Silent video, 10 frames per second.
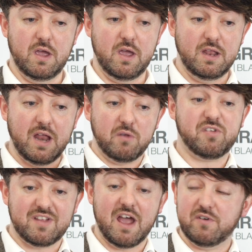in-house
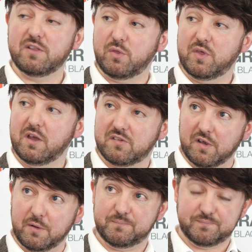staff at the
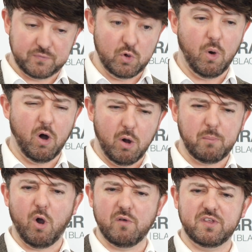theatre who are
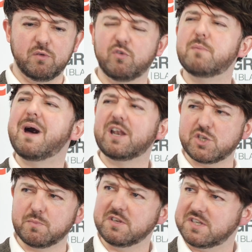part of the sort of
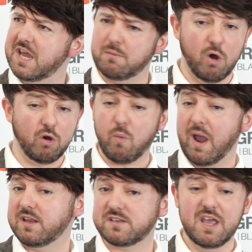management team are
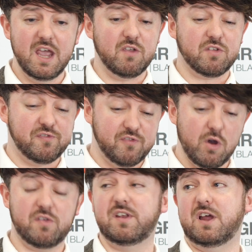great. It's the
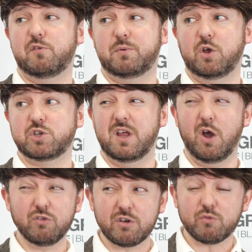first in-house production,
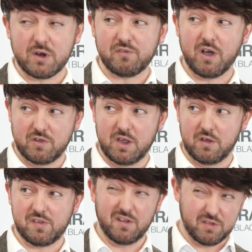125
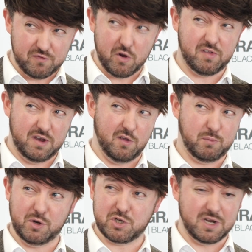years, and it's the first in-house
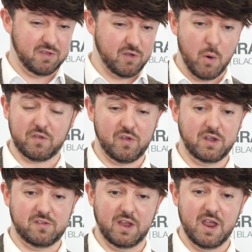production. It's so
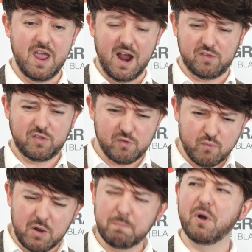exciting, and so there's a
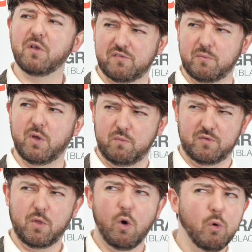real buzz from
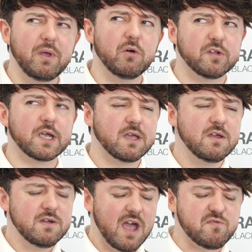the whole building.
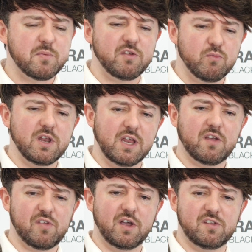Everybody's really
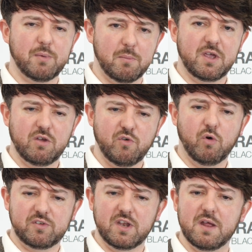excited about being
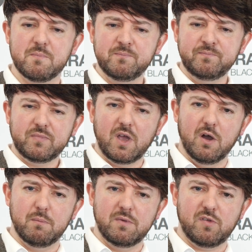involved in
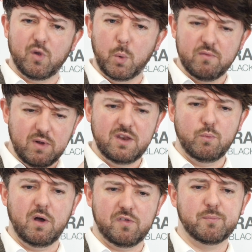it. So we're really
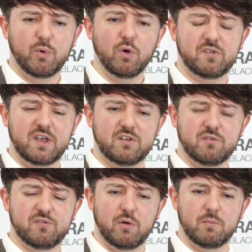well supported
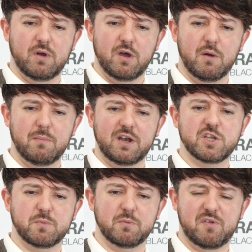from a
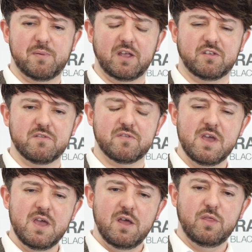management perspective.
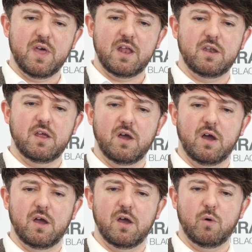Then
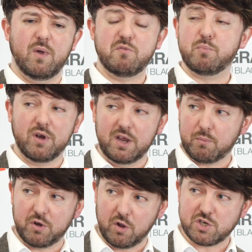we have a
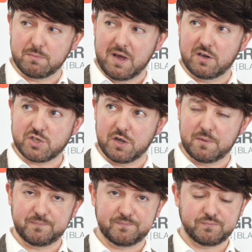brilliant production
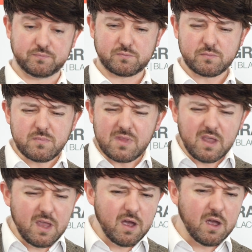manager.
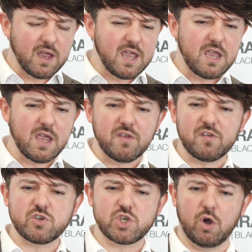He is
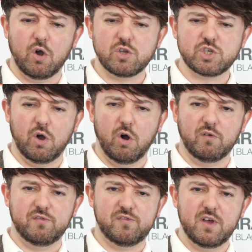in charge
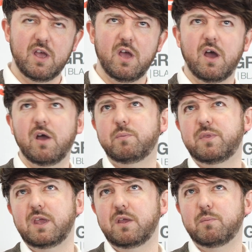of
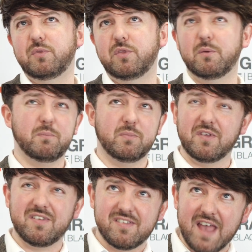the
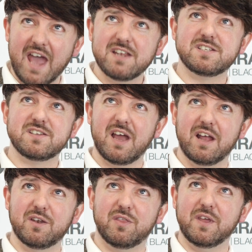set
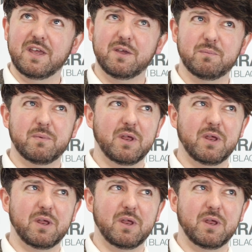and the